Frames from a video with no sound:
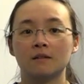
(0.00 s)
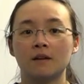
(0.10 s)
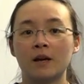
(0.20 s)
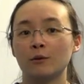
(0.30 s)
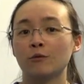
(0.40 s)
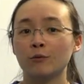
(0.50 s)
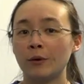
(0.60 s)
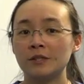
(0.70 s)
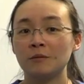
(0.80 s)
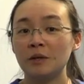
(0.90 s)
I look
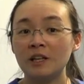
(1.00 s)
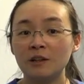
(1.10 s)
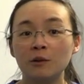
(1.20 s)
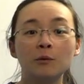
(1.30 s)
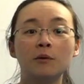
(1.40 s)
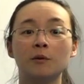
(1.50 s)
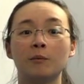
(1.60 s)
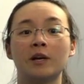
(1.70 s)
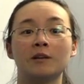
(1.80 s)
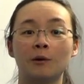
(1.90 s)
forward to meeting you
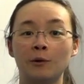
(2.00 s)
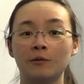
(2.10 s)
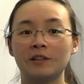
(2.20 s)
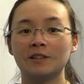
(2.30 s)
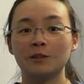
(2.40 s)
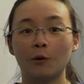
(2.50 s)
when all of this is